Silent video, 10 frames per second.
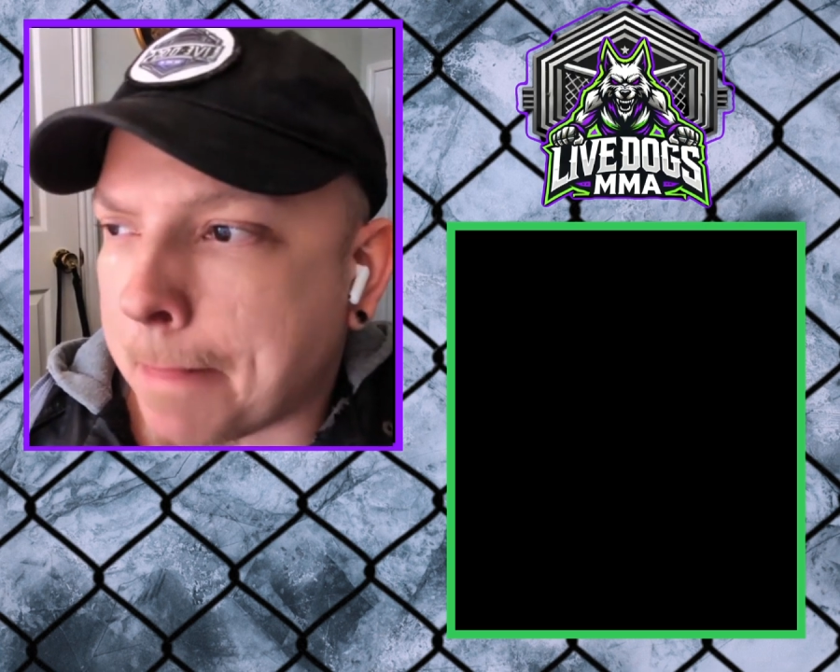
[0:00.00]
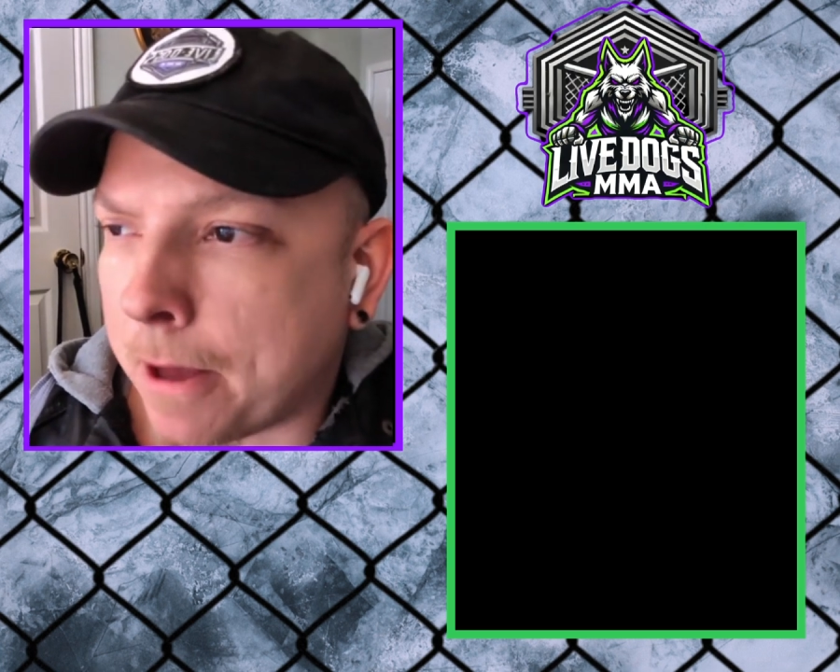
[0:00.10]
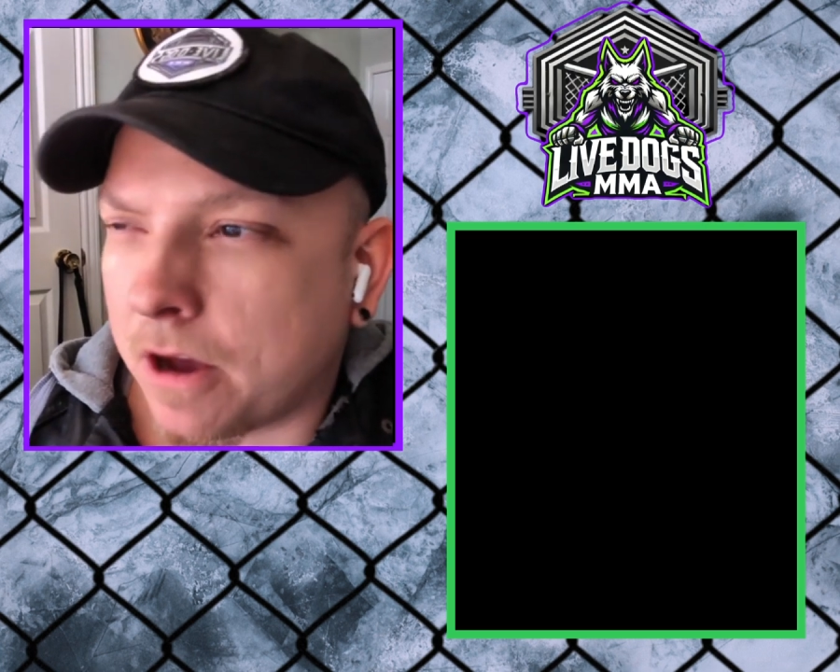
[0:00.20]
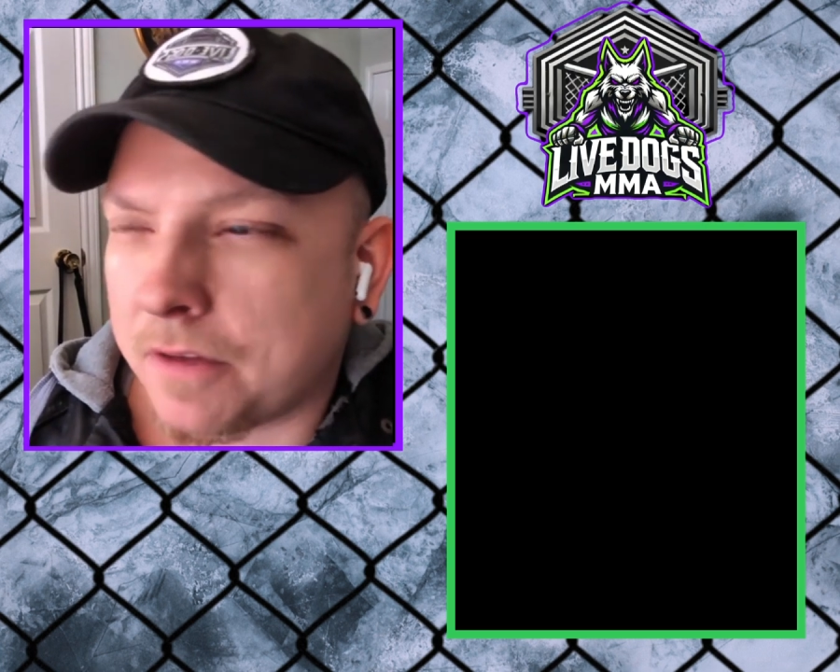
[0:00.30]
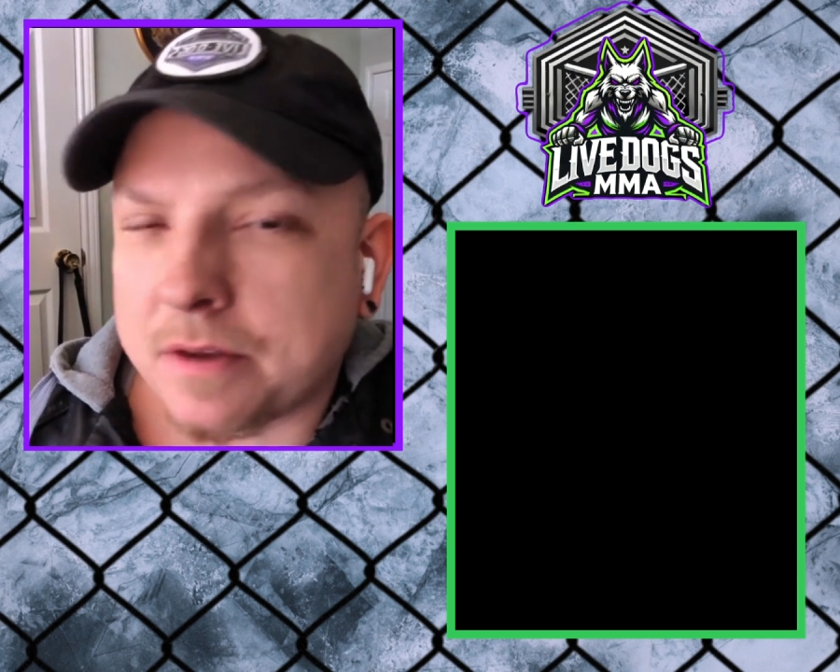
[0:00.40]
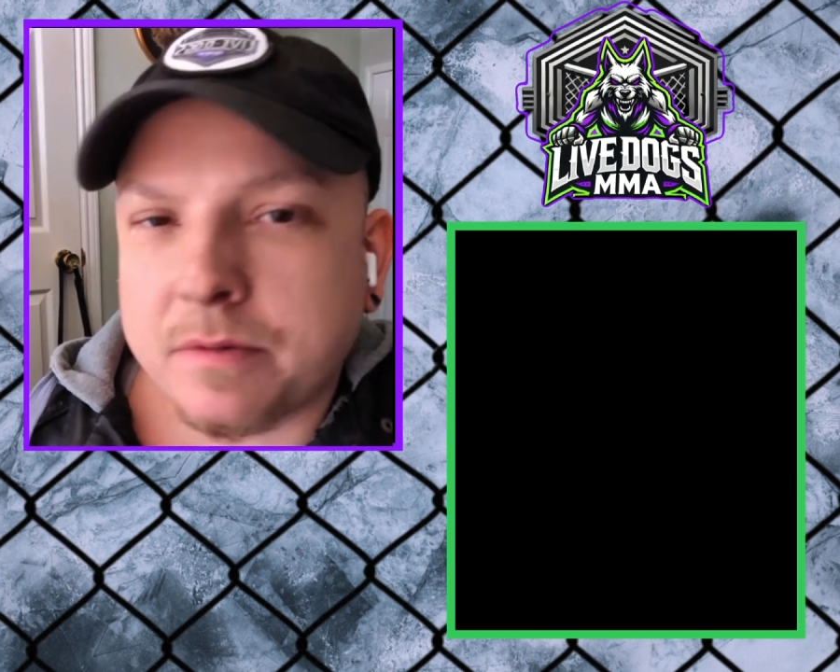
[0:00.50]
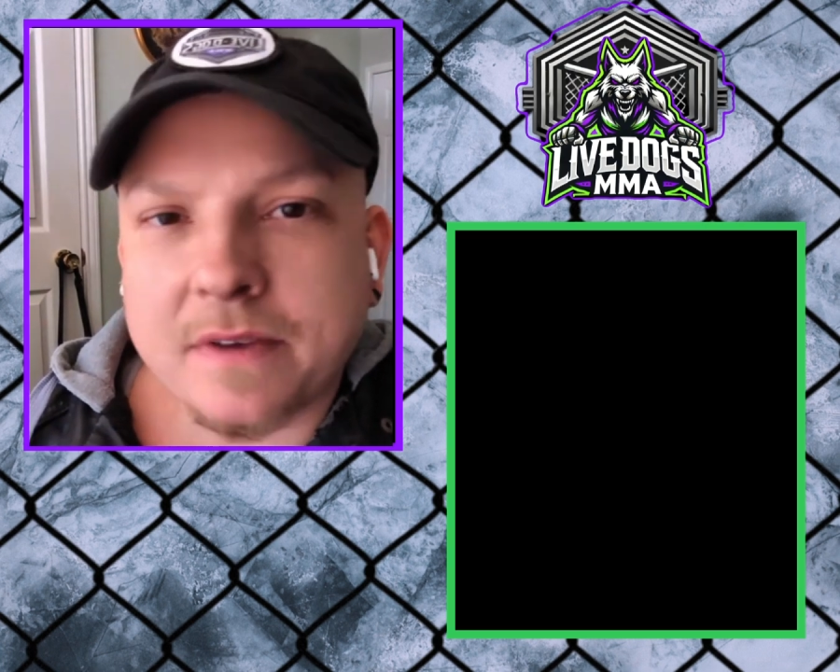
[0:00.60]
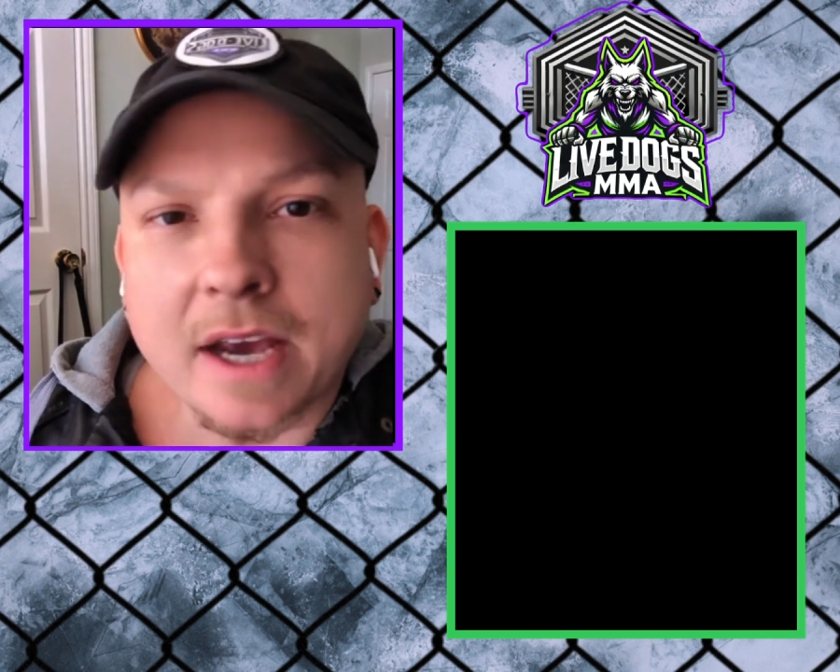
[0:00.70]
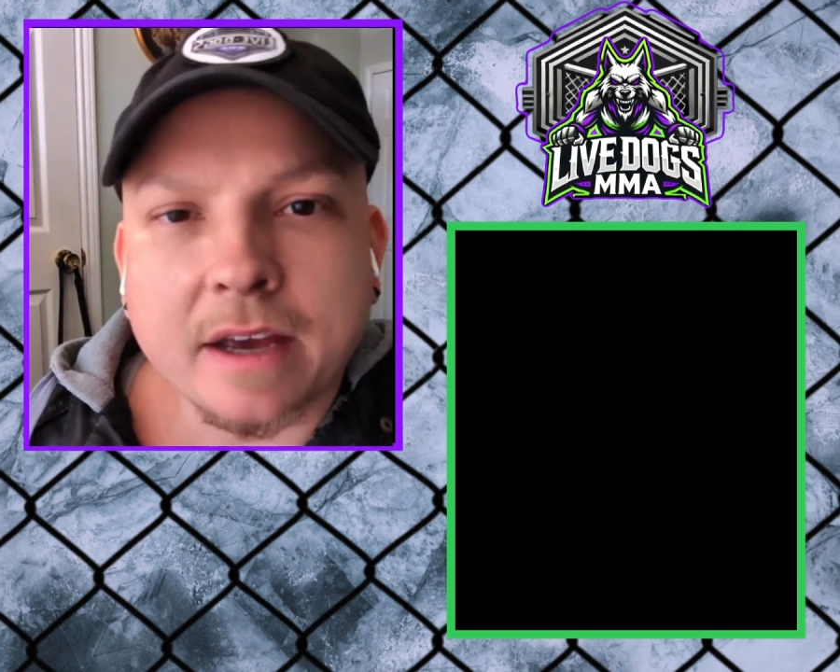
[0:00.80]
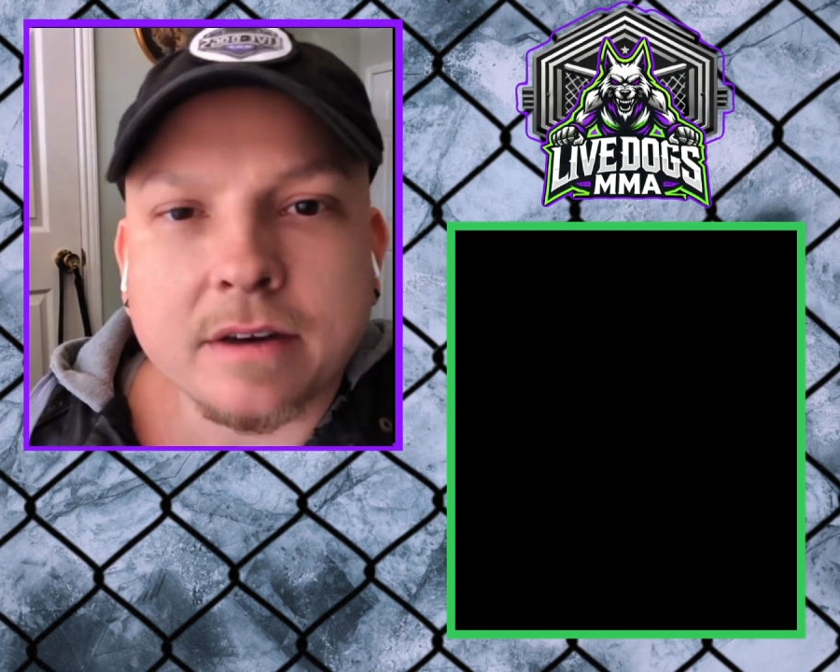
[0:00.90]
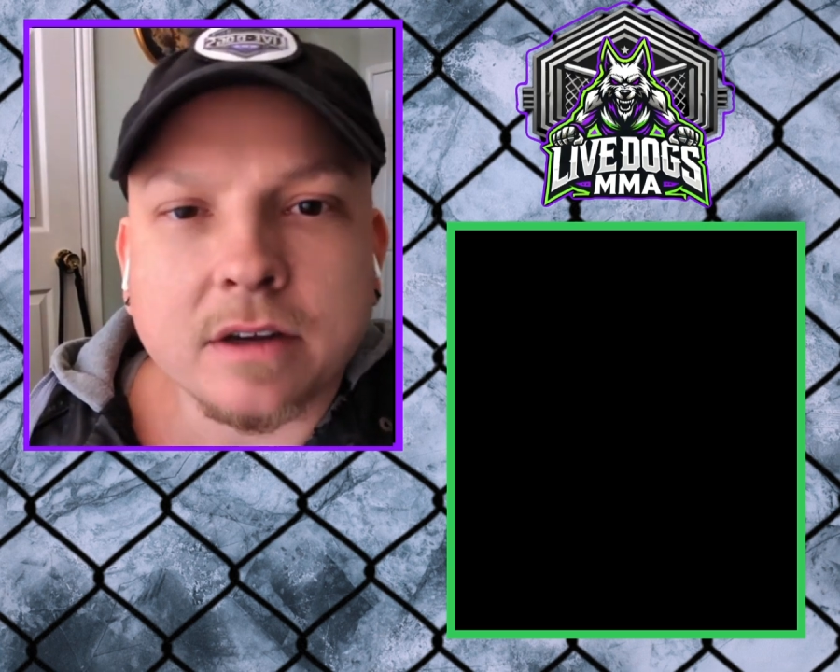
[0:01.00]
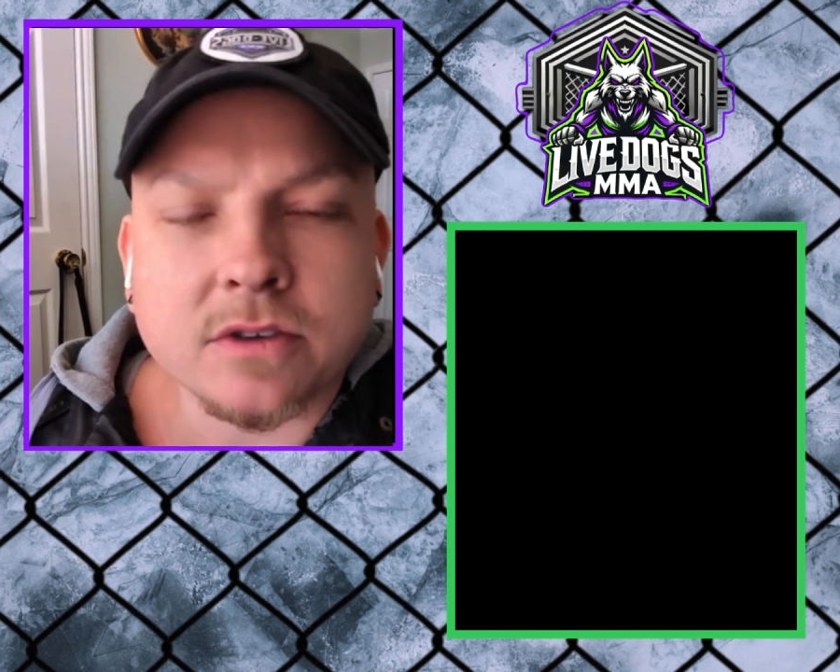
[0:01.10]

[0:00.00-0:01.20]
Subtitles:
I think we've had